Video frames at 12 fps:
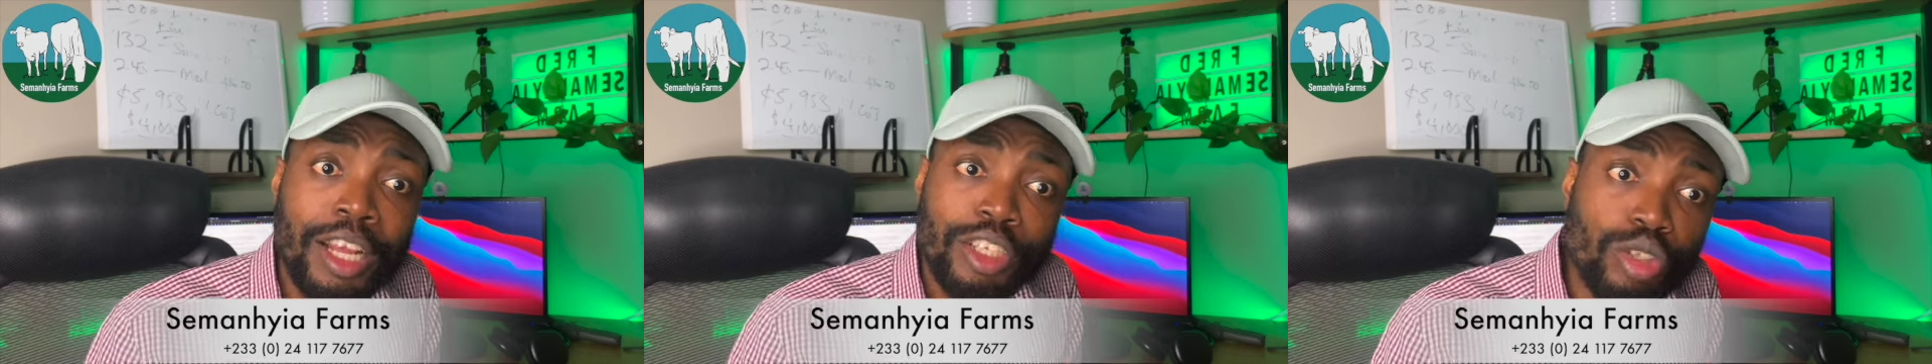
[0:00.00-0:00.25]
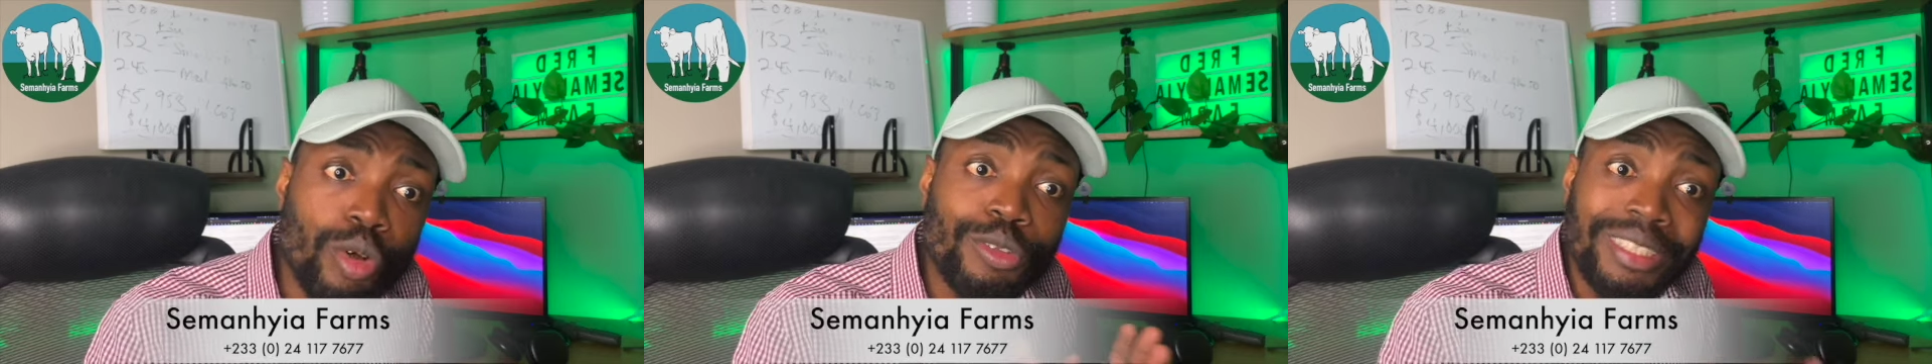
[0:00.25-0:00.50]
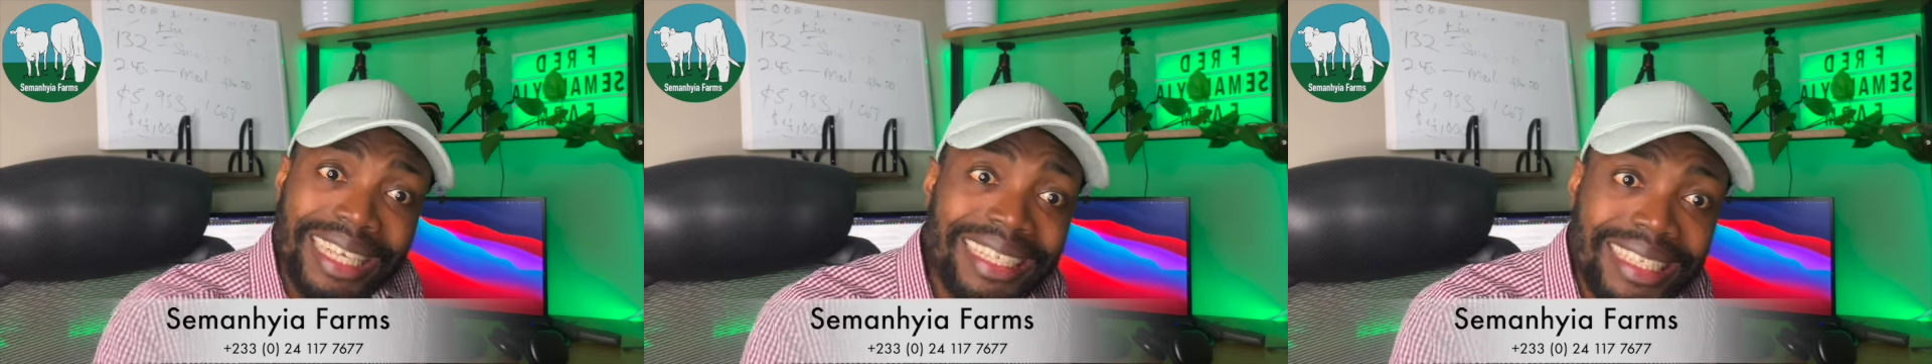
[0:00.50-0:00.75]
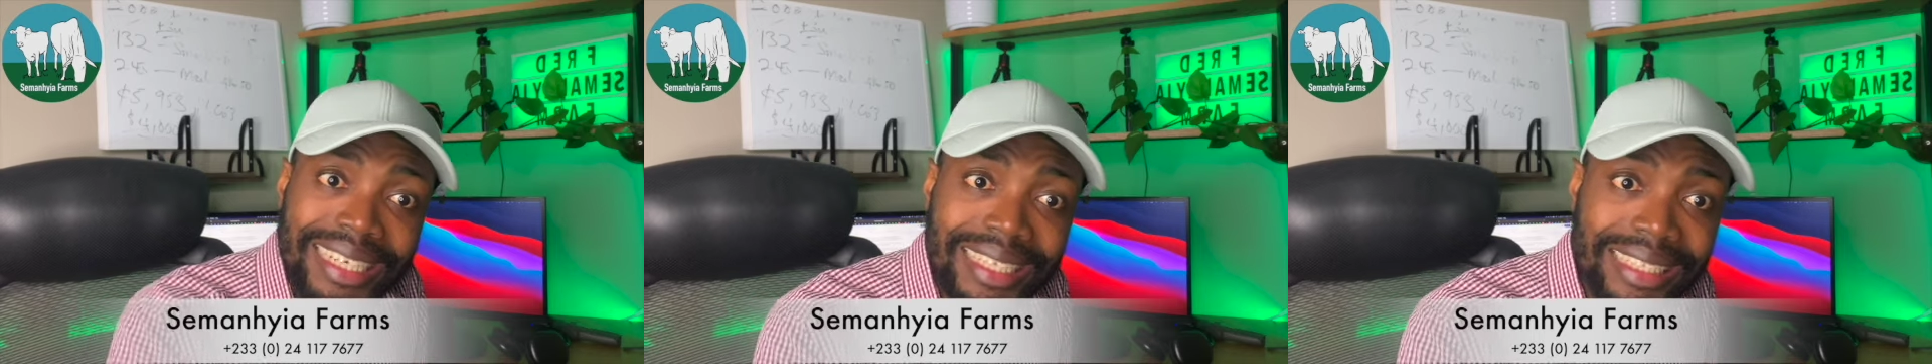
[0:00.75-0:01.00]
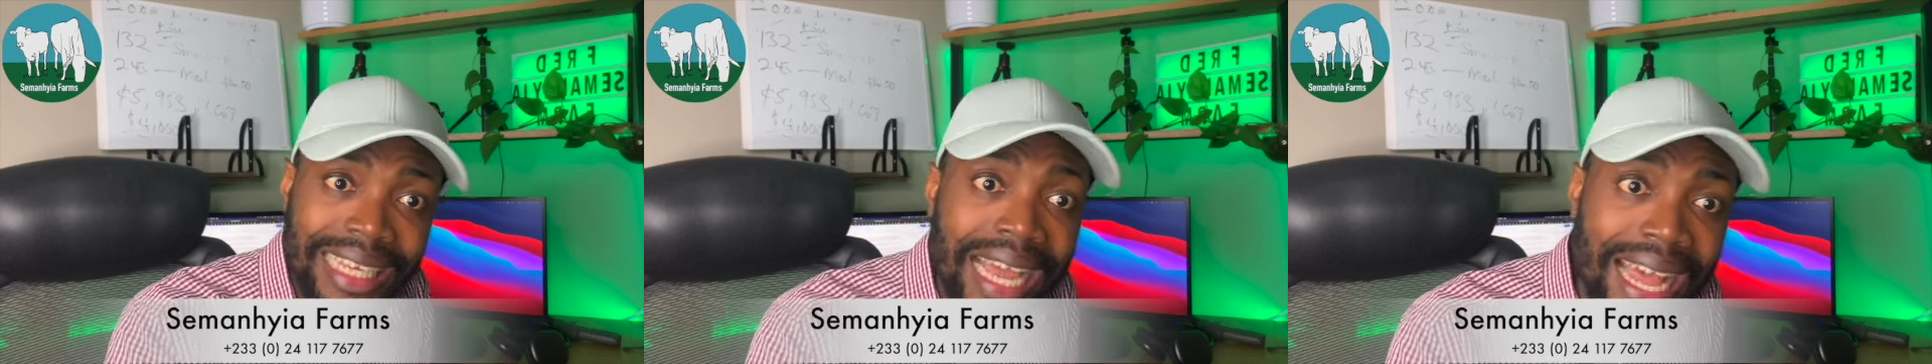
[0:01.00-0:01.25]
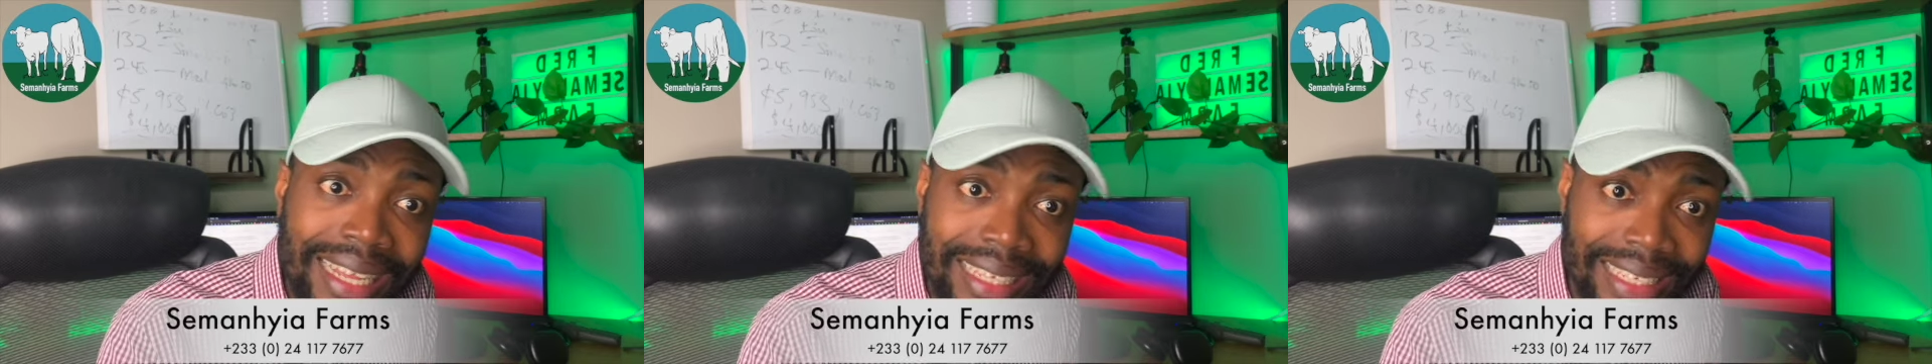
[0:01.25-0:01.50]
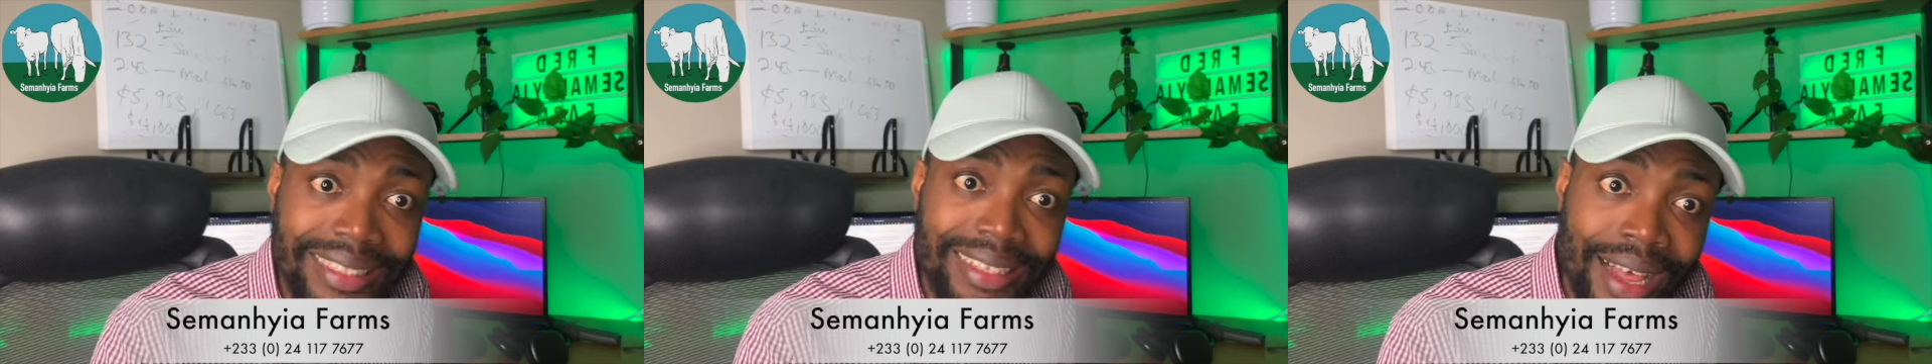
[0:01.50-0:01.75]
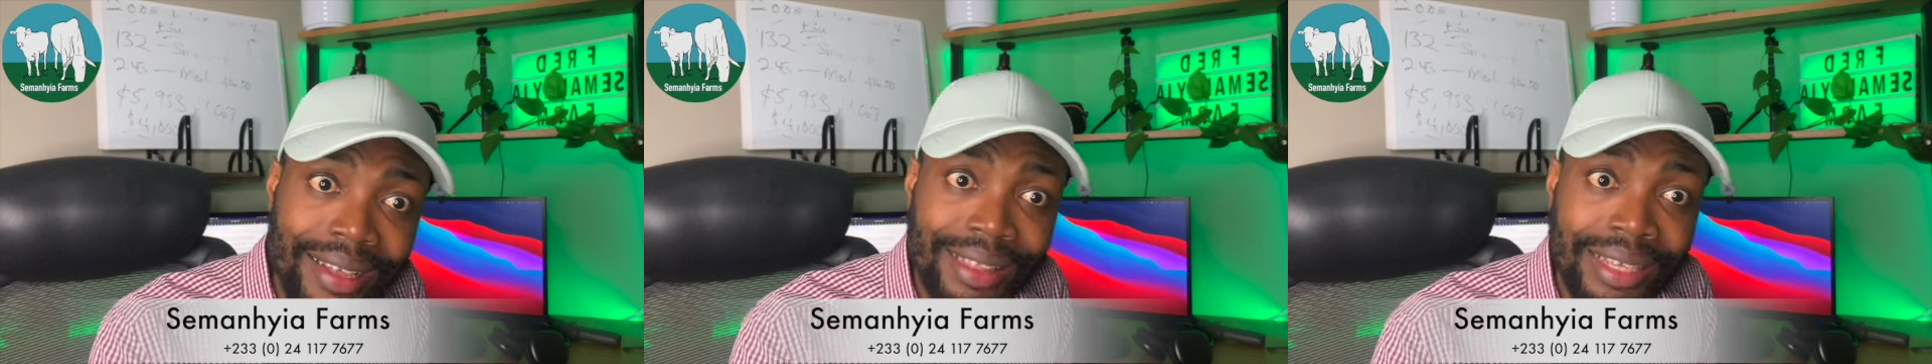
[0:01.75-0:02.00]
So setting a target
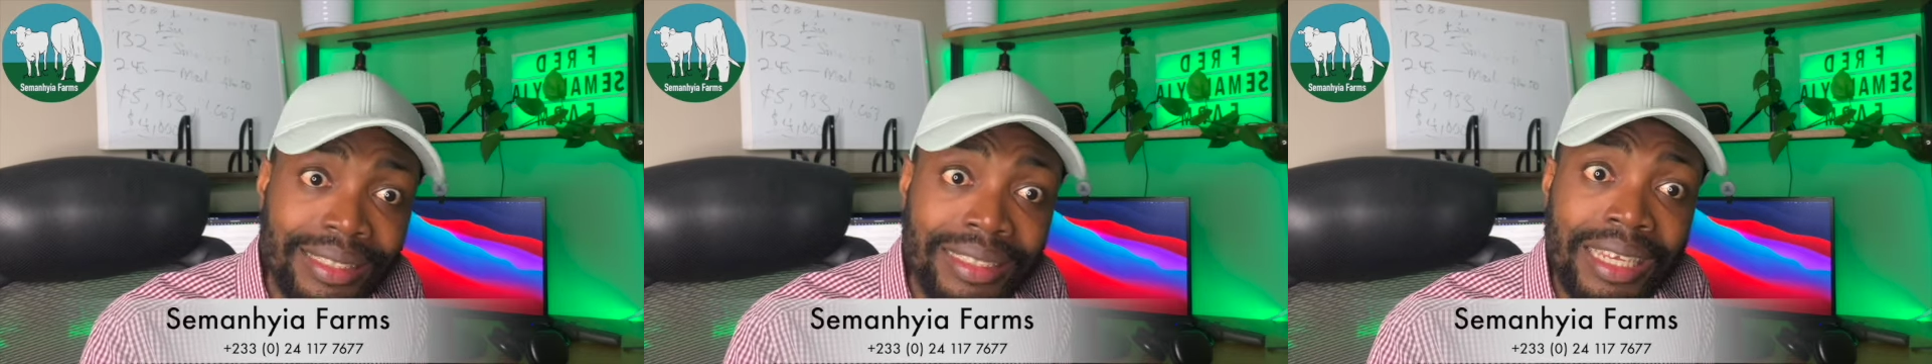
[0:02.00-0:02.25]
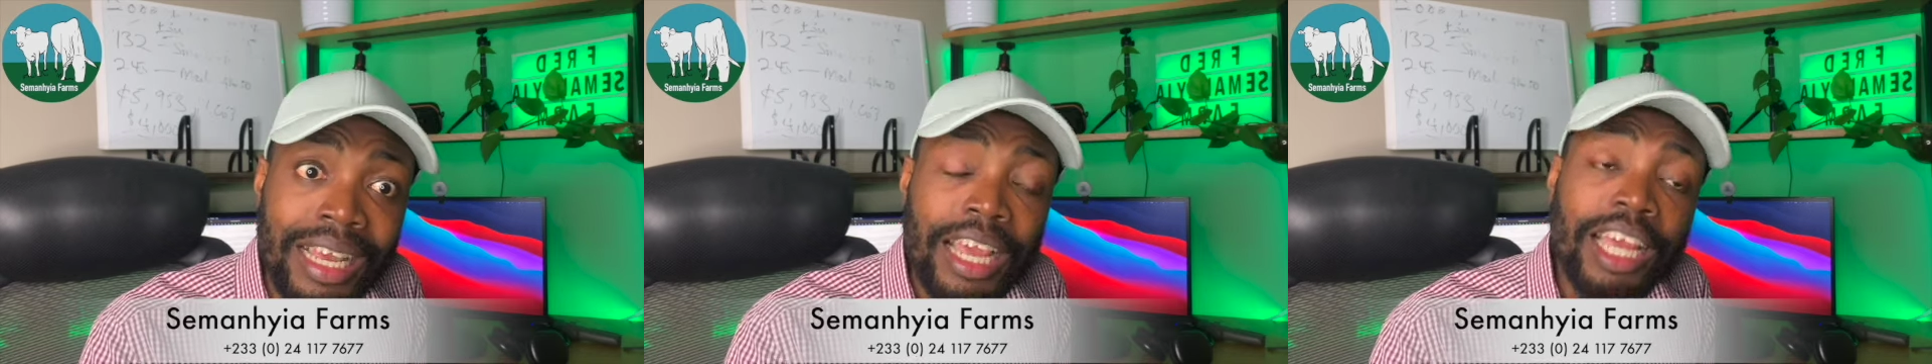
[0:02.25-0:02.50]
like this